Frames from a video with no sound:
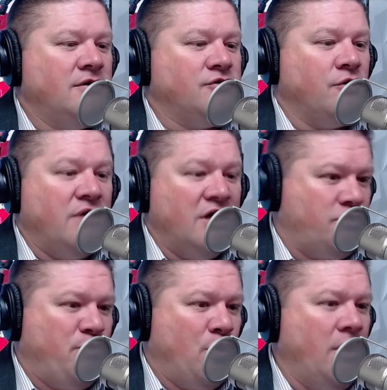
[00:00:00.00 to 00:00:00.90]
So
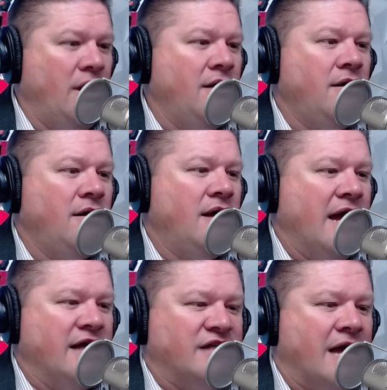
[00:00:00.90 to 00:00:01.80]
this boy
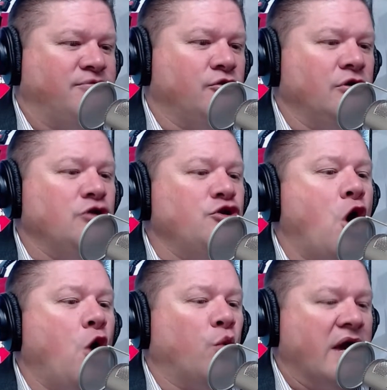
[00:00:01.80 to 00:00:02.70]
has absolutely
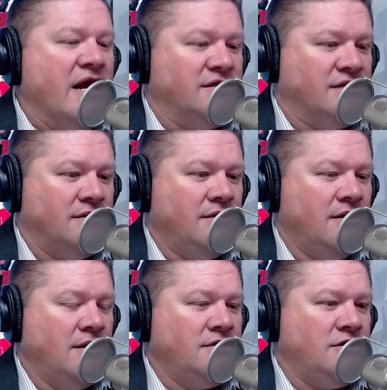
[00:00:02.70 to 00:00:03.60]
no reason
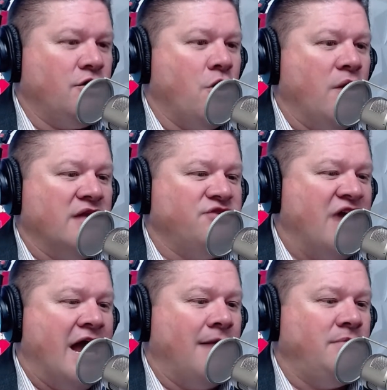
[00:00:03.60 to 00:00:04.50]
to go get
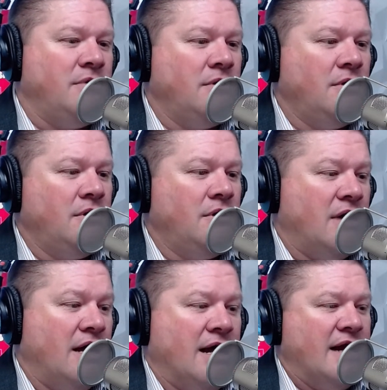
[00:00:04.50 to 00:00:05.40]
jabbed.
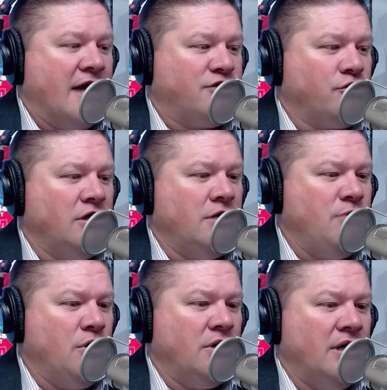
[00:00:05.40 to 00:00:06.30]
I natural
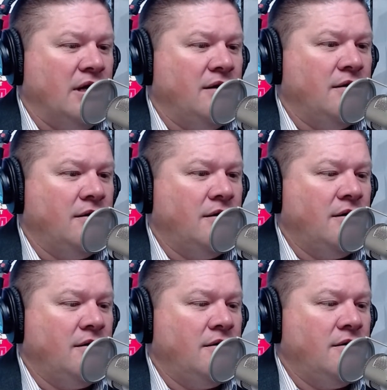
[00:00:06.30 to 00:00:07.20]
immunity,
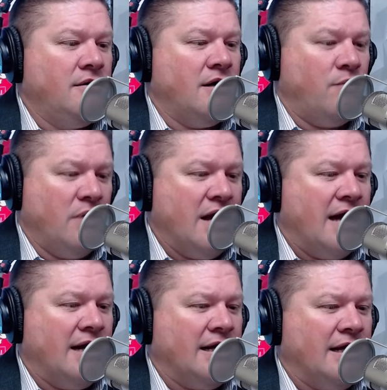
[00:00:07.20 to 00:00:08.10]
and we
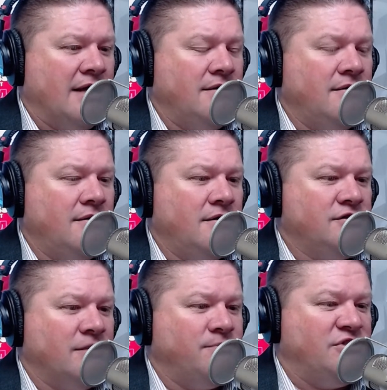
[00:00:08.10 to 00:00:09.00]
got to get
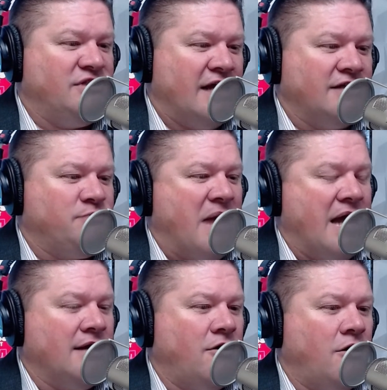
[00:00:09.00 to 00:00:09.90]
some sense
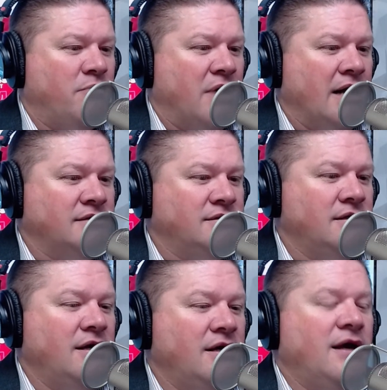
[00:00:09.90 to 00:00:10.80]
back in our
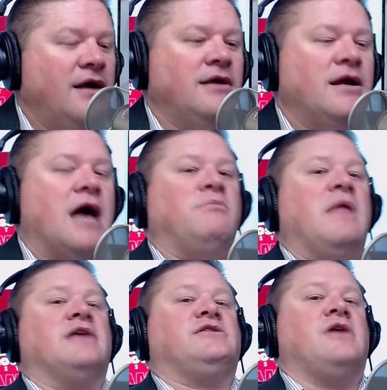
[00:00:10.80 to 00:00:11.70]
brains. God
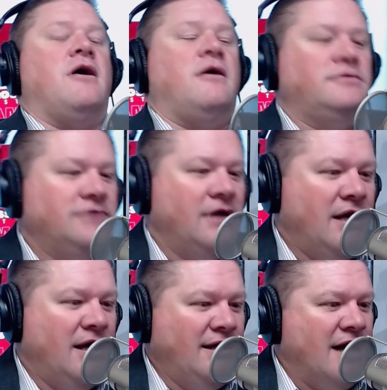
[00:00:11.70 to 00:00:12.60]
bless y'all.
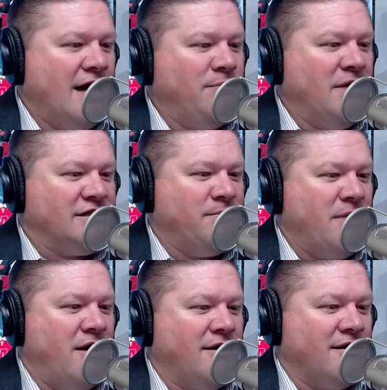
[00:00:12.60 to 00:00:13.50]
God bless
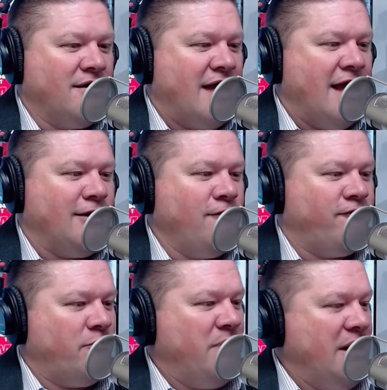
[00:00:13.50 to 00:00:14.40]
America. Thank you
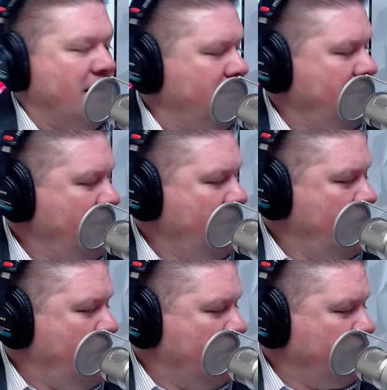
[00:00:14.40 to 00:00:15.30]
for being
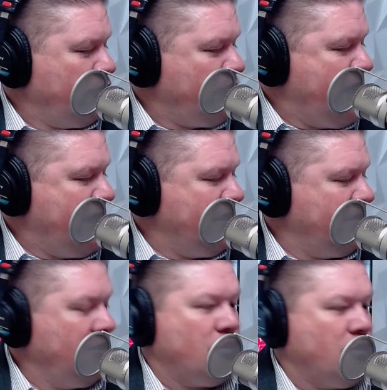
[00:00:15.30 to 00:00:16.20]
on the
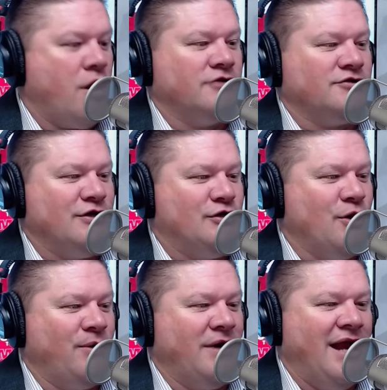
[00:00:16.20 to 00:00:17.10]
Ryan Crossley
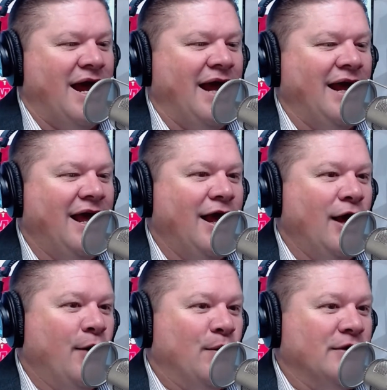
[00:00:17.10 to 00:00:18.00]
Show today.
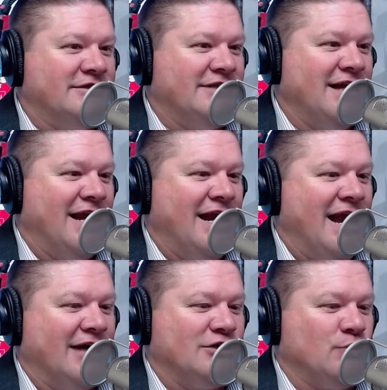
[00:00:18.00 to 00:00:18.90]
We'll see you
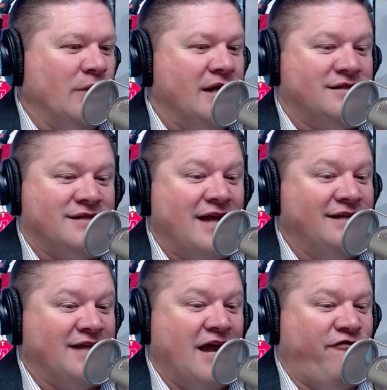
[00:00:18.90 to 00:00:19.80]
next week. Stay
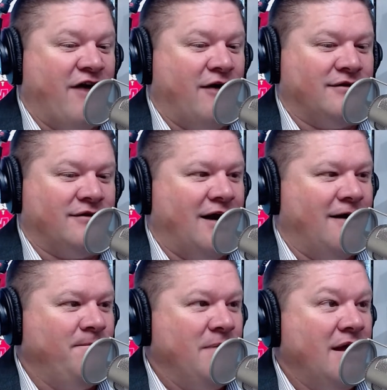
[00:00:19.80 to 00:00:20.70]
safe out
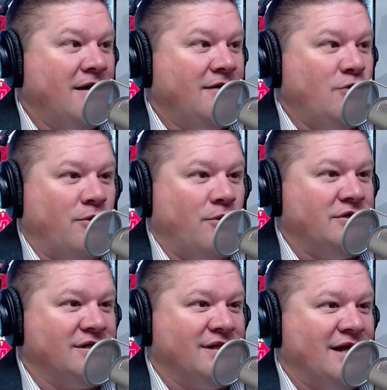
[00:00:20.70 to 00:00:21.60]
there. Don't
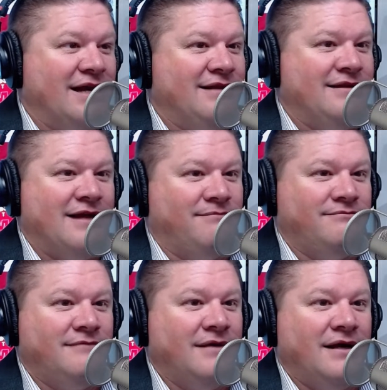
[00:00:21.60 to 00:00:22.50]
just let
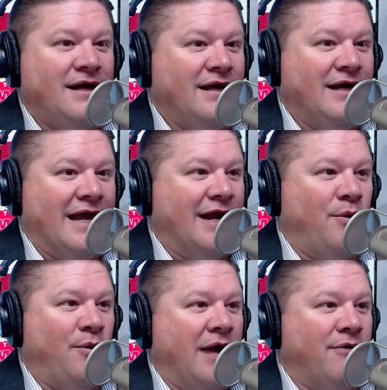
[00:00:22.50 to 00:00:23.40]
them get
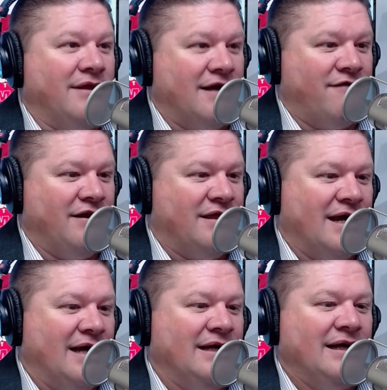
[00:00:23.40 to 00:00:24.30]
away with
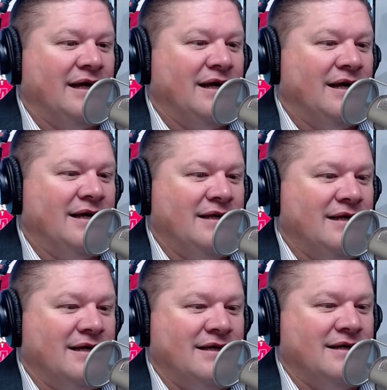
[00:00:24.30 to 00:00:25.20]
everything.
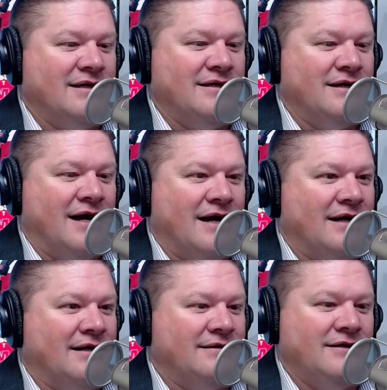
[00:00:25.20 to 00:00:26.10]
You
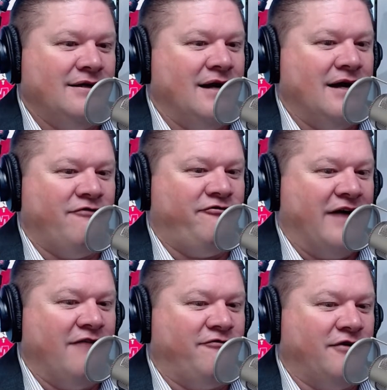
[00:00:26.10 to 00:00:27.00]
gotta
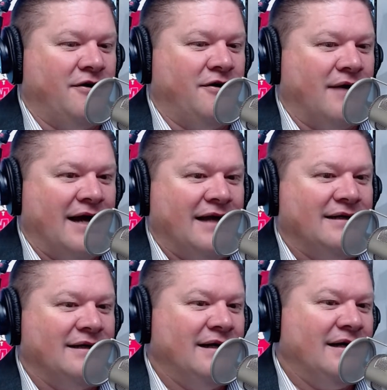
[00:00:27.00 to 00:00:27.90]
fight for your right.
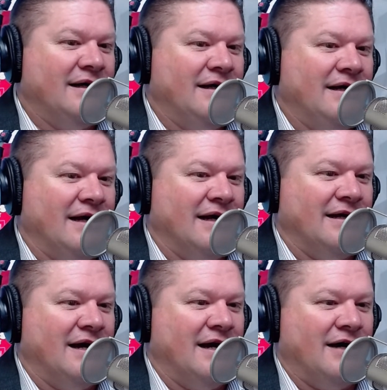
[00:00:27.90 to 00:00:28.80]

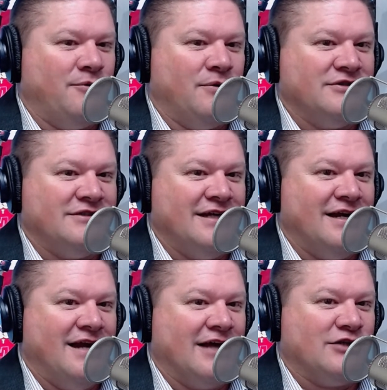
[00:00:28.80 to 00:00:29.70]
And we'll see
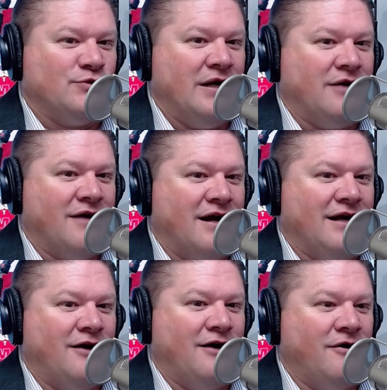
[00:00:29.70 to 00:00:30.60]
you next week right
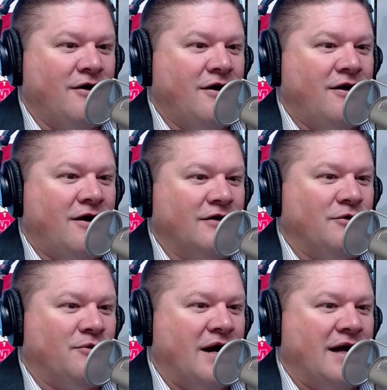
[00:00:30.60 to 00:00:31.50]
here on
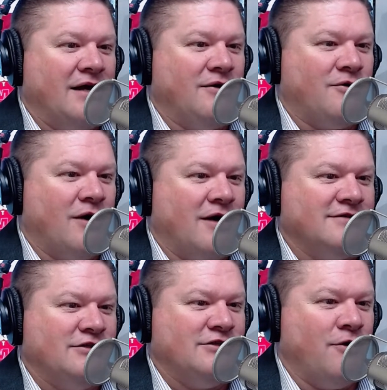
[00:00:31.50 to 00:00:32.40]
the Ryan
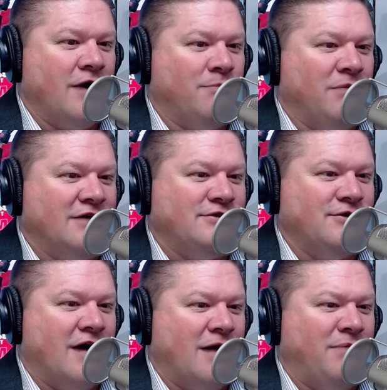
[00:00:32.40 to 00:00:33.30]
Crossley Show. God bless
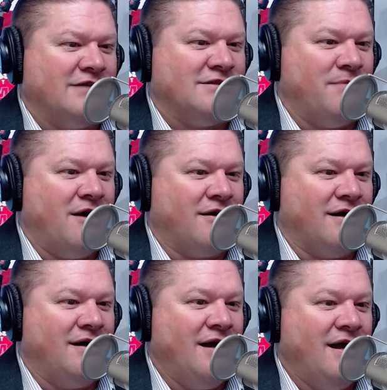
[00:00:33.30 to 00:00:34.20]
you. God bless
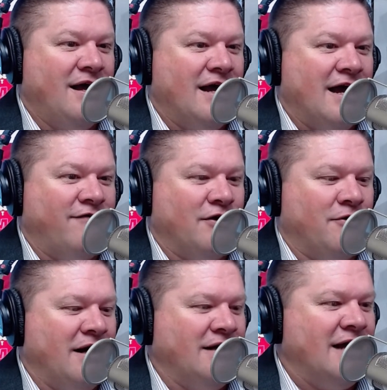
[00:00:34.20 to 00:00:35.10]
America. Have a
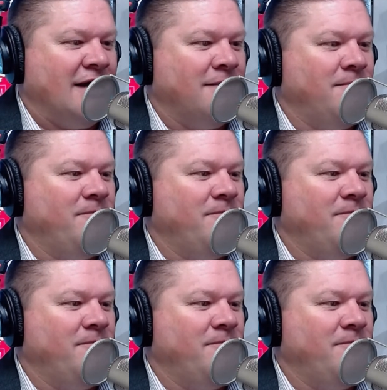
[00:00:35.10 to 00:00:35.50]
great day.